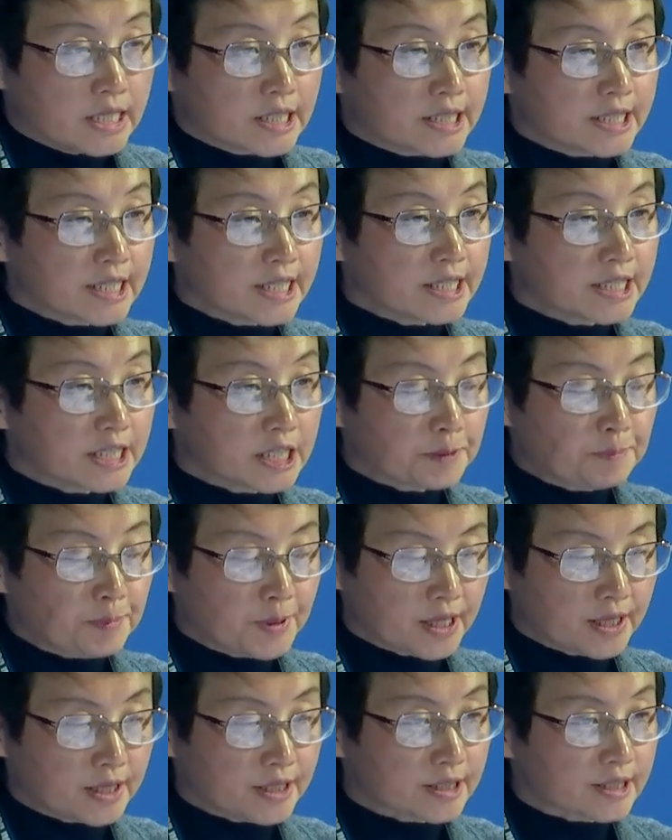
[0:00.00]

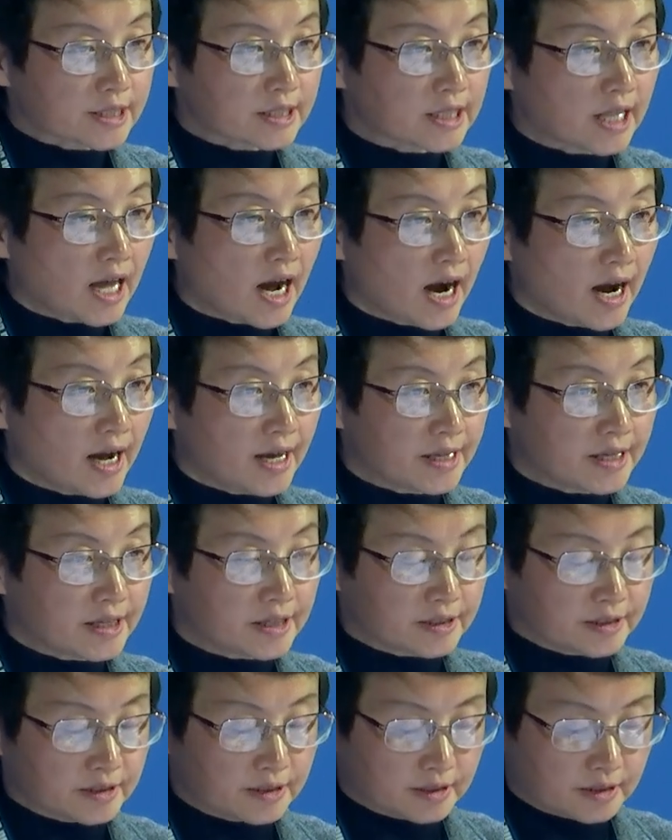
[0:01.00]
CCP is
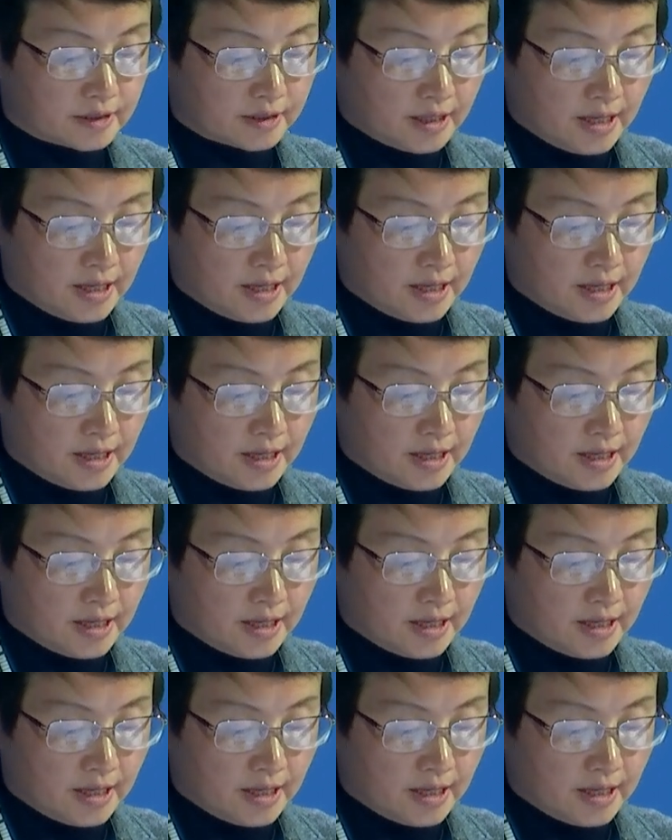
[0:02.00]
lying.